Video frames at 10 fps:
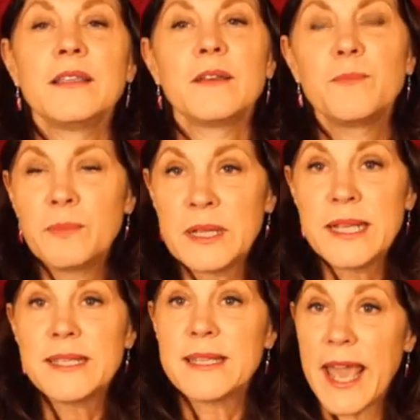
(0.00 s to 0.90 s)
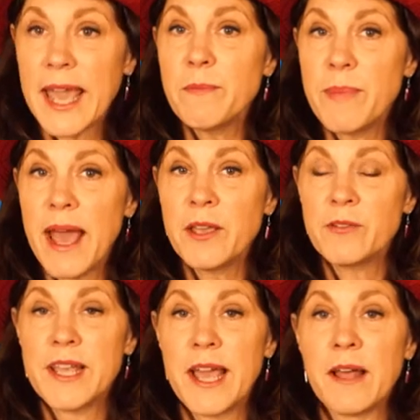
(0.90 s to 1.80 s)
The police can pat you
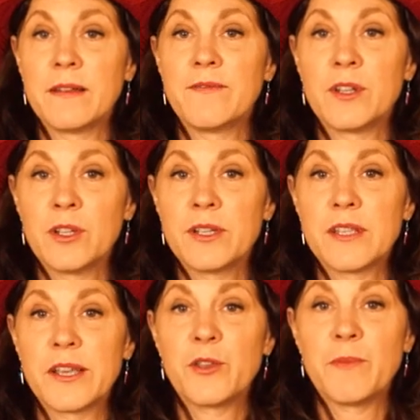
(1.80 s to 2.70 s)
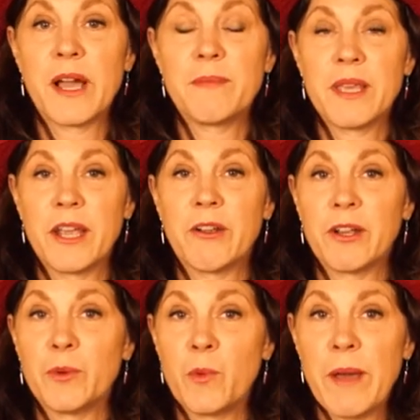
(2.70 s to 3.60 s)
down if it looks like you might be
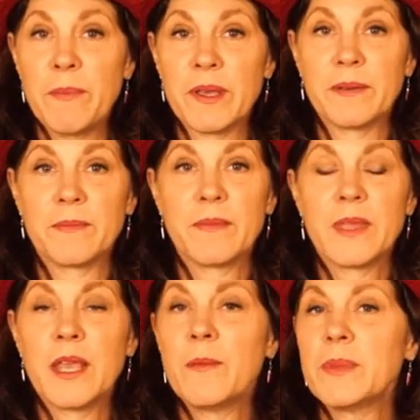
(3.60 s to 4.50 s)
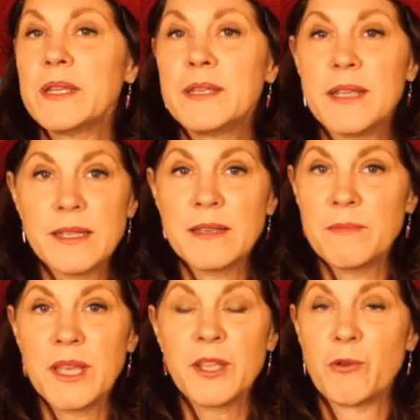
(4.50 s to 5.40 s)
carrying a weapon, but it doesn't
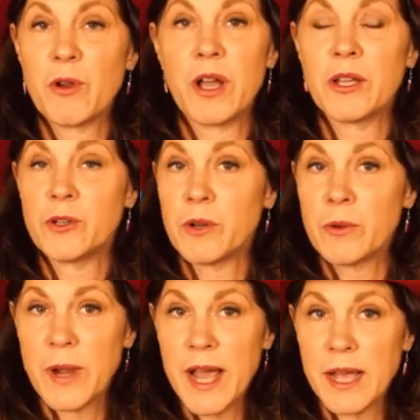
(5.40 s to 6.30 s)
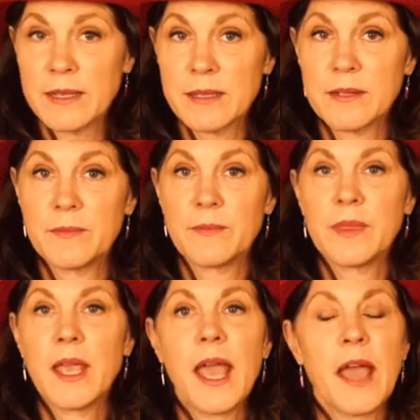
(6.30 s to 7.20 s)
mean you are under arrest.
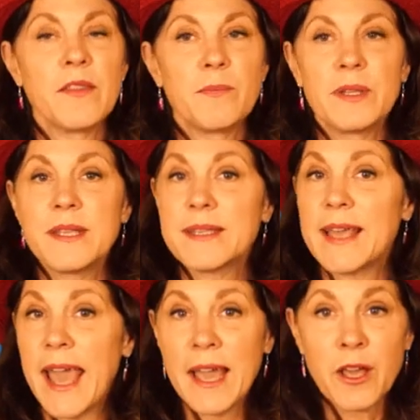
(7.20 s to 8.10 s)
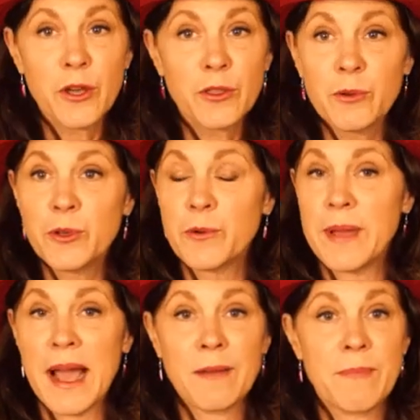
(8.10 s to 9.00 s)
And the police can't go through your
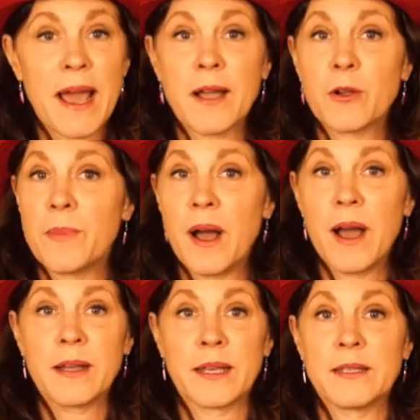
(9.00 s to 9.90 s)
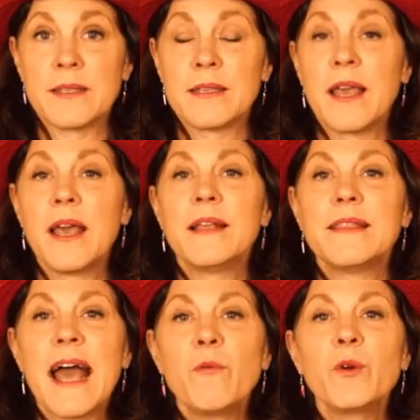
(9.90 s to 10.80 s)
backpack or pockets.
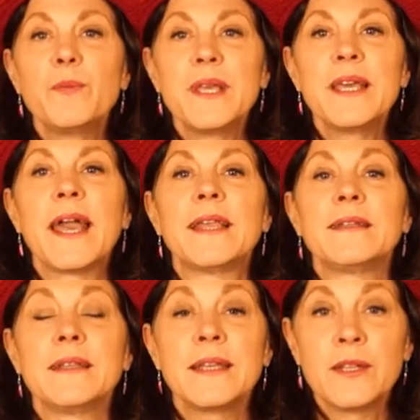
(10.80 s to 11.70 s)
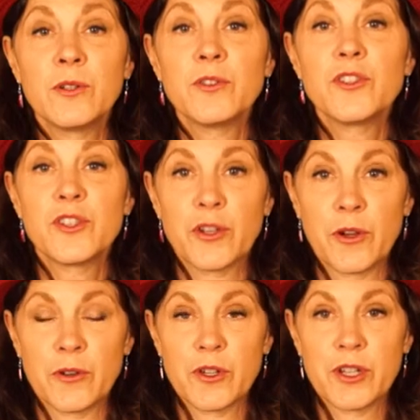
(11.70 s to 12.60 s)
That would be an illegal
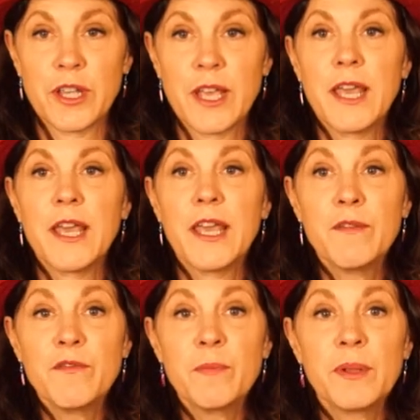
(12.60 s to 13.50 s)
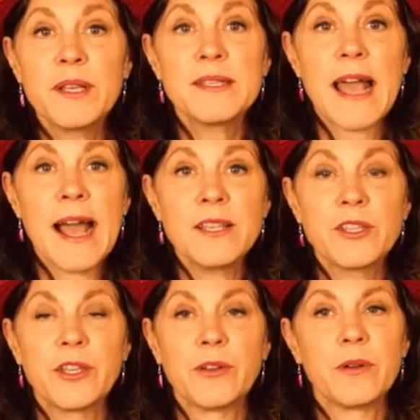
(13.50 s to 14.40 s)
search. If the police
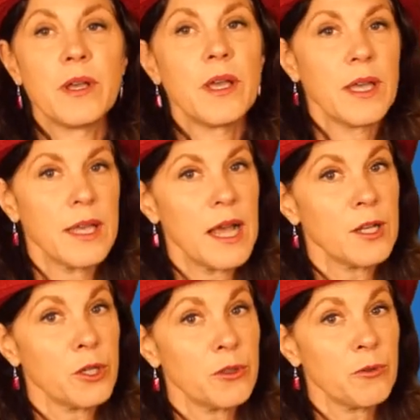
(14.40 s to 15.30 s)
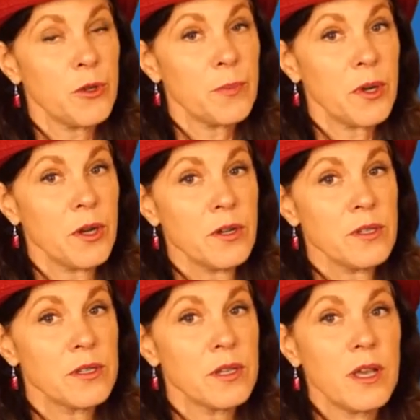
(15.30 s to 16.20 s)
ask you, "Can I look through your
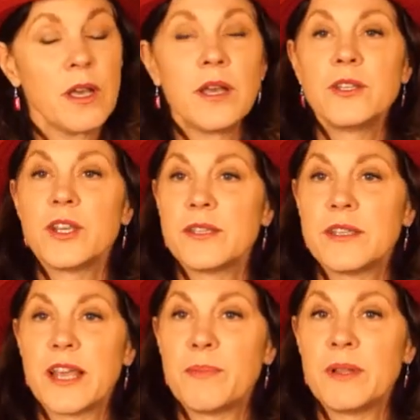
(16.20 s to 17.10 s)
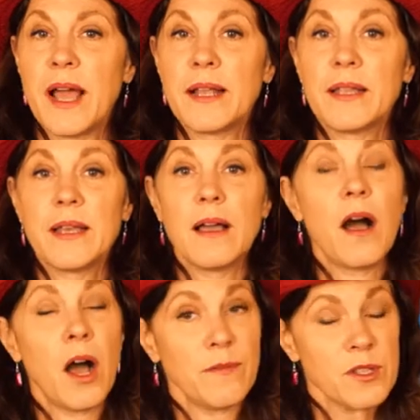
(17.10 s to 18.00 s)
purse?" just say politely,
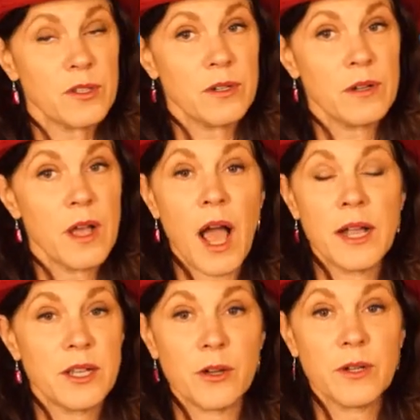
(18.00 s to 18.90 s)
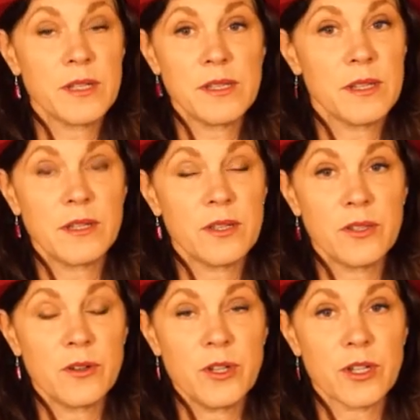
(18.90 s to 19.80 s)
"Officer, I don't consent to
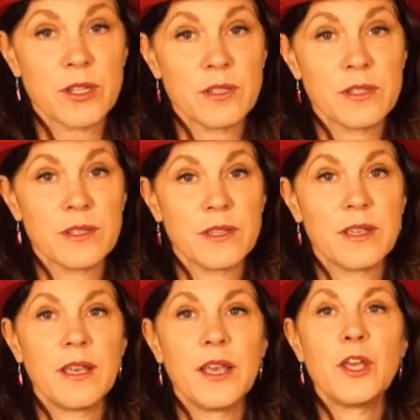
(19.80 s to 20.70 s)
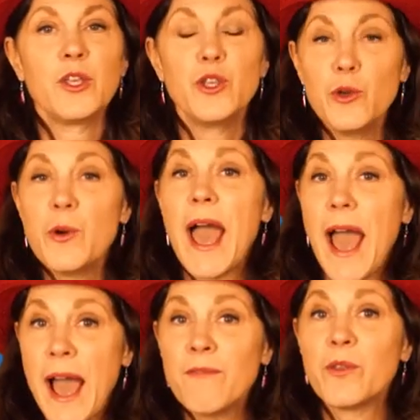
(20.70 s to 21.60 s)
searches." You
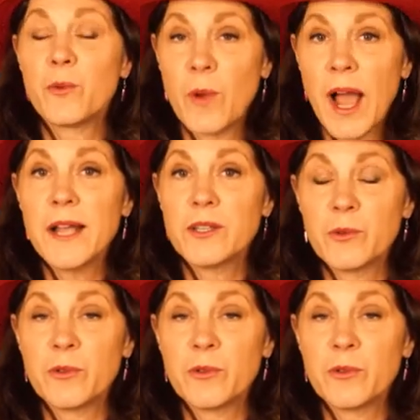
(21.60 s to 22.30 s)
have the right to